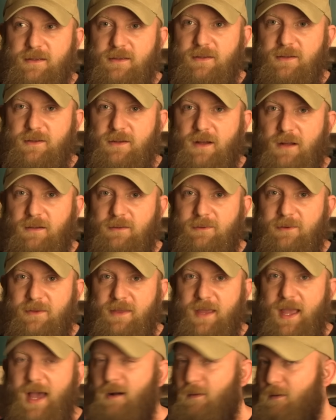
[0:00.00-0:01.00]
could alter
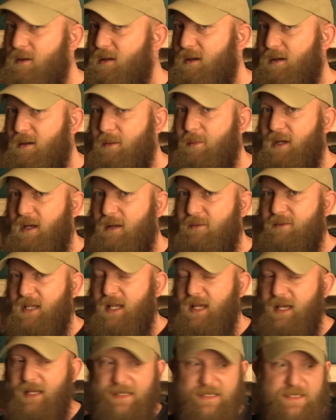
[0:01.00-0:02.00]
the outcome of a
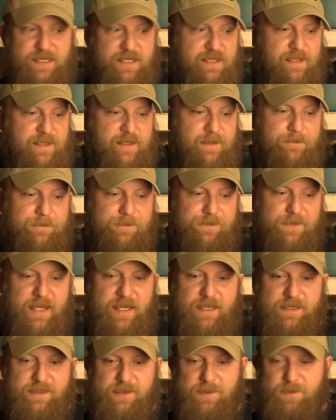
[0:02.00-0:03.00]
case
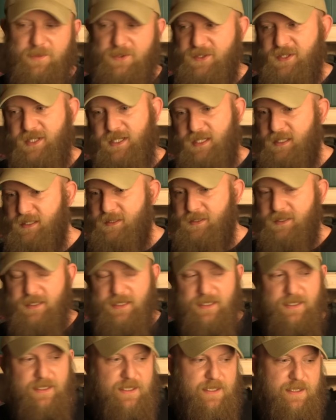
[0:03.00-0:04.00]
as it proceeds.
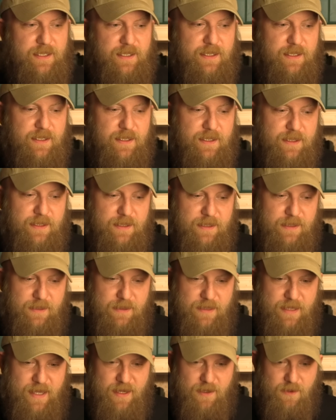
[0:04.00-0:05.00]

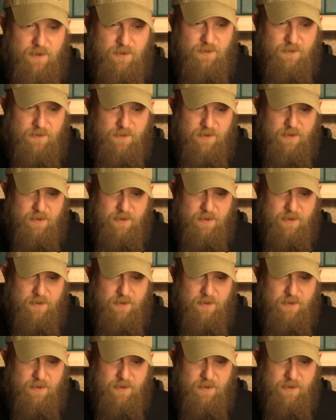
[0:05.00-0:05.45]
Now,